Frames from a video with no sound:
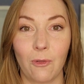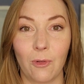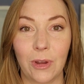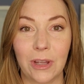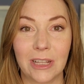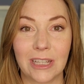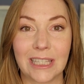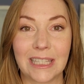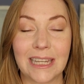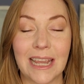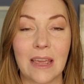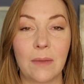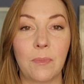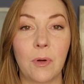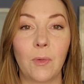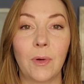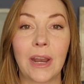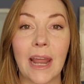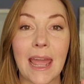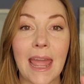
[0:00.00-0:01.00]
real estate, but
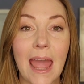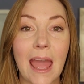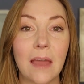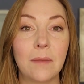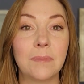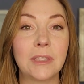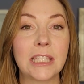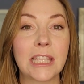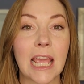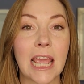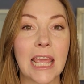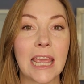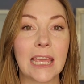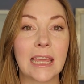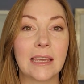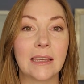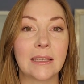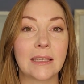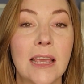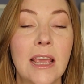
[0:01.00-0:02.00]
what I am saying
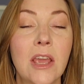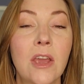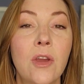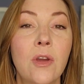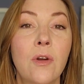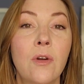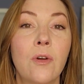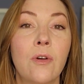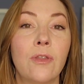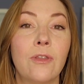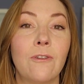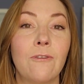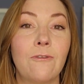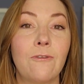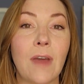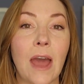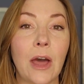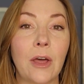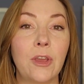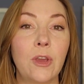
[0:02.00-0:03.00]
is the
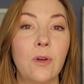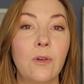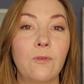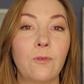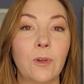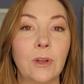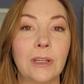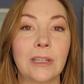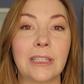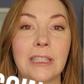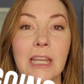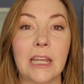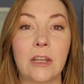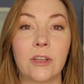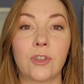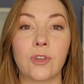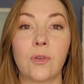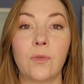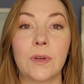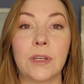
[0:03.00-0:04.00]
value of real estate
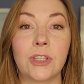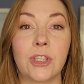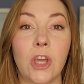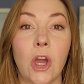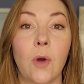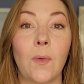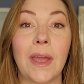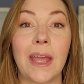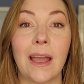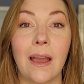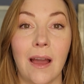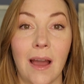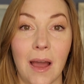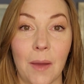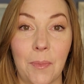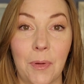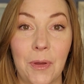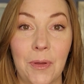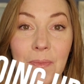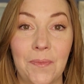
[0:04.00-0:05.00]
is always going
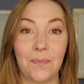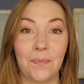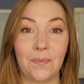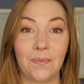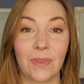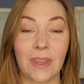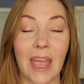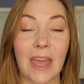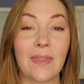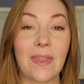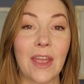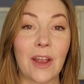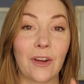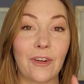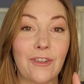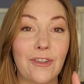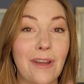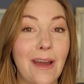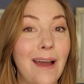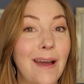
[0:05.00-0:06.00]
up. They are
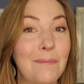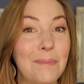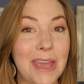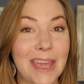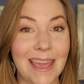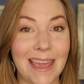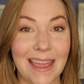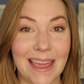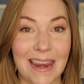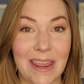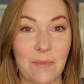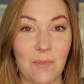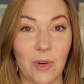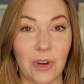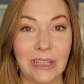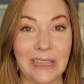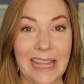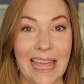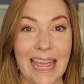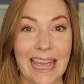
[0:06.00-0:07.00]
not making any more
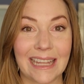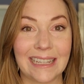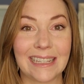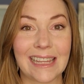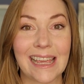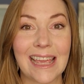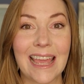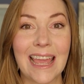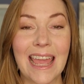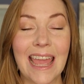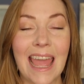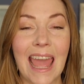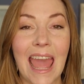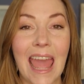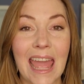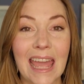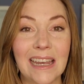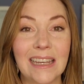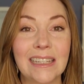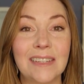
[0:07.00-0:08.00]
land,
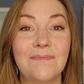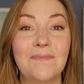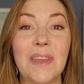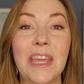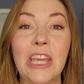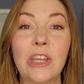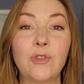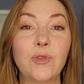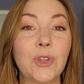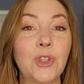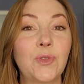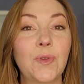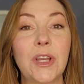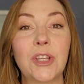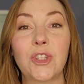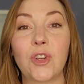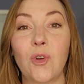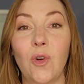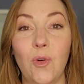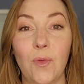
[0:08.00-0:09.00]
and interest
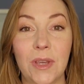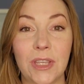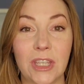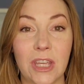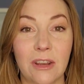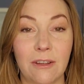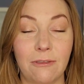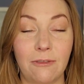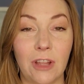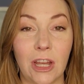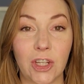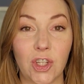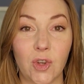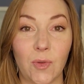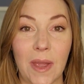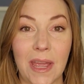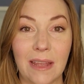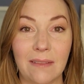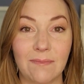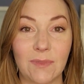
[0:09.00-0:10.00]
rates are always going to
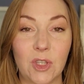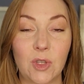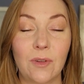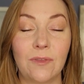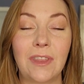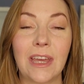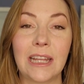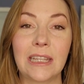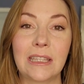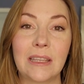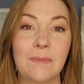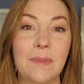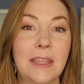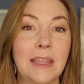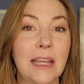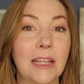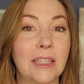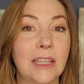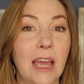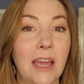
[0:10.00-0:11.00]
fluctuate. So if that's something
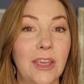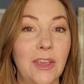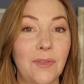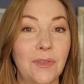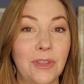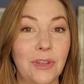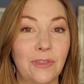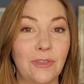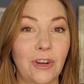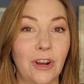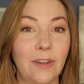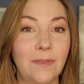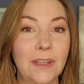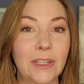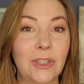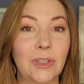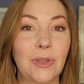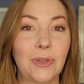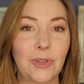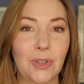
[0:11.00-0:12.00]
that's got you a little
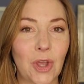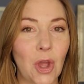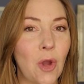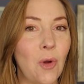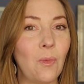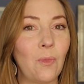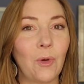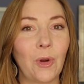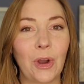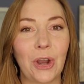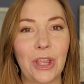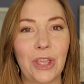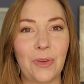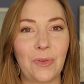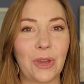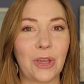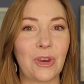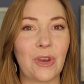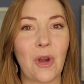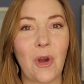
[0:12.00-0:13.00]
nervous, don't worry, you
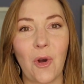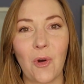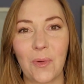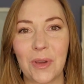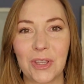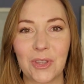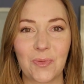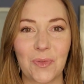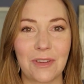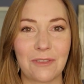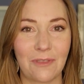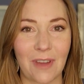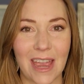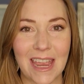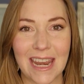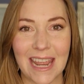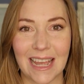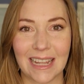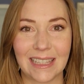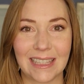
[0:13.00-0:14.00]
can always
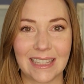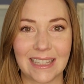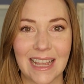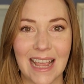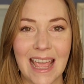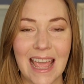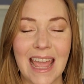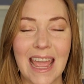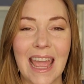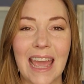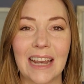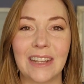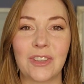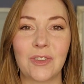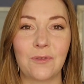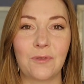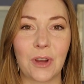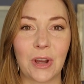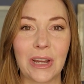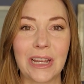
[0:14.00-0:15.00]
refinance. And it's a
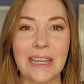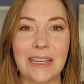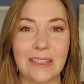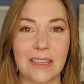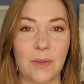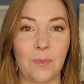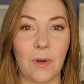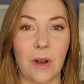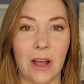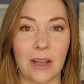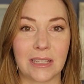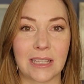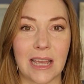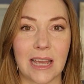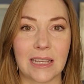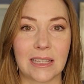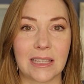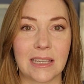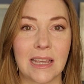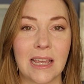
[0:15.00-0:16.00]
very easy
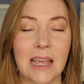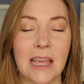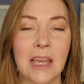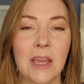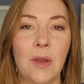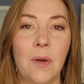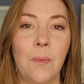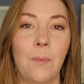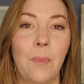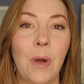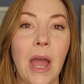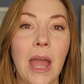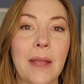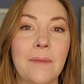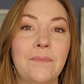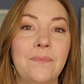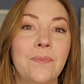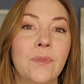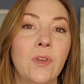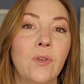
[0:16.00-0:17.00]
process. But
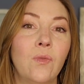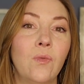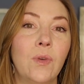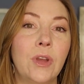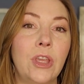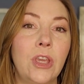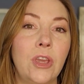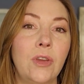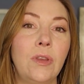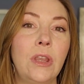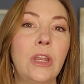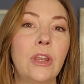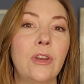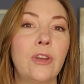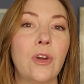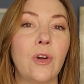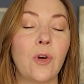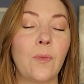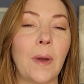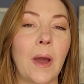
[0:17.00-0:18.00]
what you need to
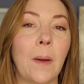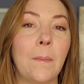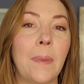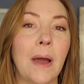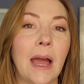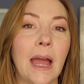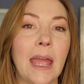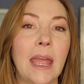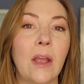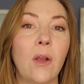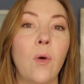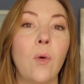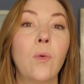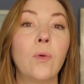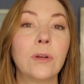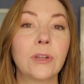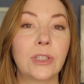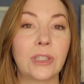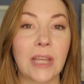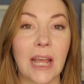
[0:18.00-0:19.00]
know about buying
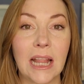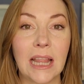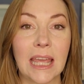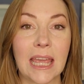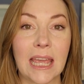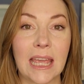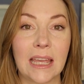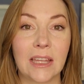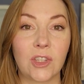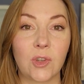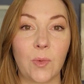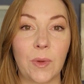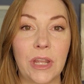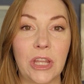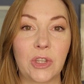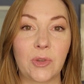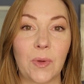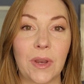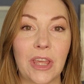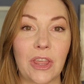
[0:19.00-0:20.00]
or selling in
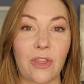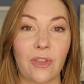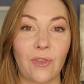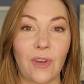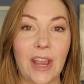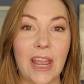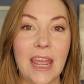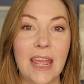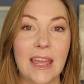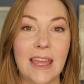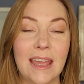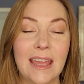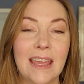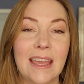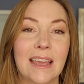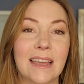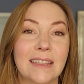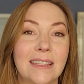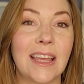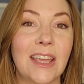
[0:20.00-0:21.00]
2023
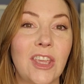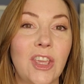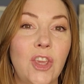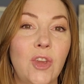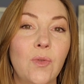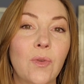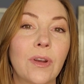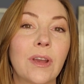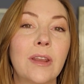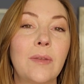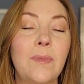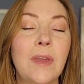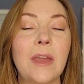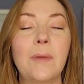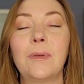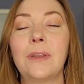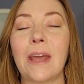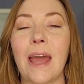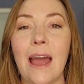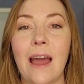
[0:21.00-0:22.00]
is that you are going to be
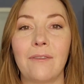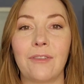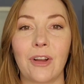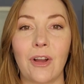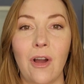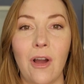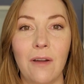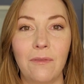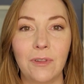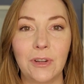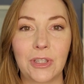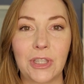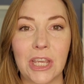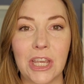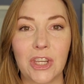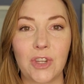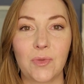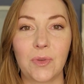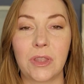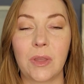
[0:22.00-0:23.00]
able to have a
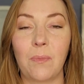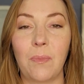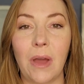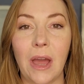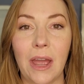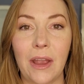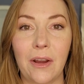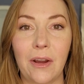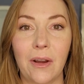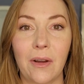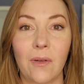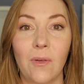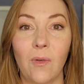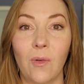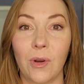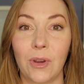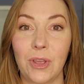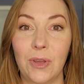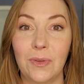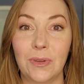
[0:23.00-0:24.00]
conversation with the buyer,
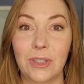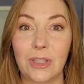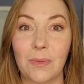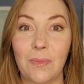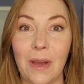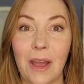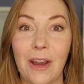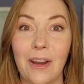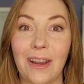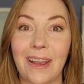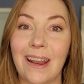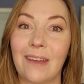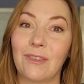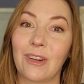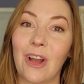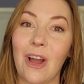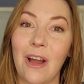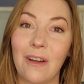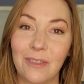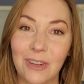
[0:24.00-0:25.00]
or you as the buyer can have a
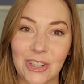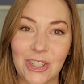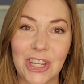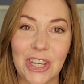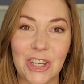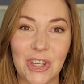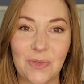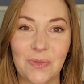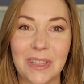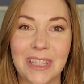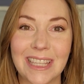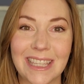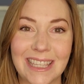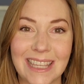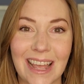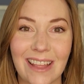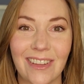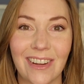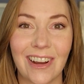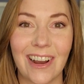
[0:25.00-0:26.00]
conversation with the
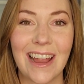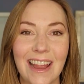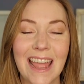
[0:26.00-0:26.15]
seller